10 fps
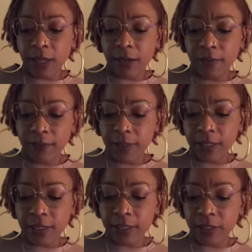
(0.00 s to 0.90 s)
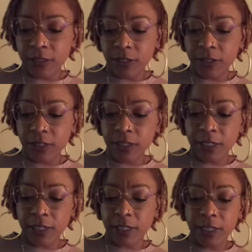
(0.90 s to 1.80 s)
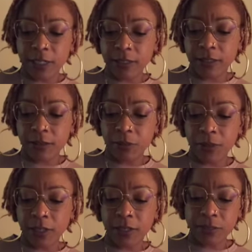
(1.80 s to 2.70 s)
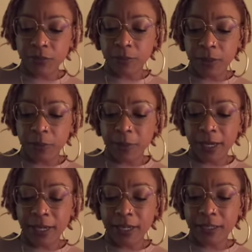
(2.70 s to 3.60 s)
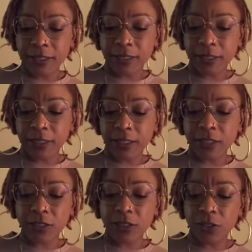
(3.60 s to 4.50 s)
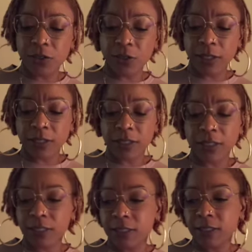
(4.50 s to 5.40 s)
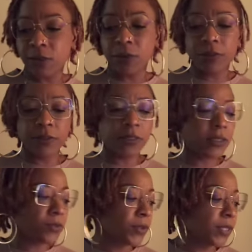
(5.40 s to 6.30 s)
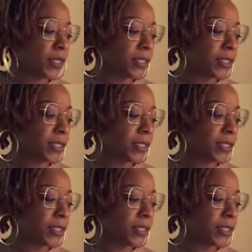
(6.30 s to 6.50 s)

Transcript: I feel like they started looking at someone else from their past. Because, you know, I just said this in Aquarius' reading.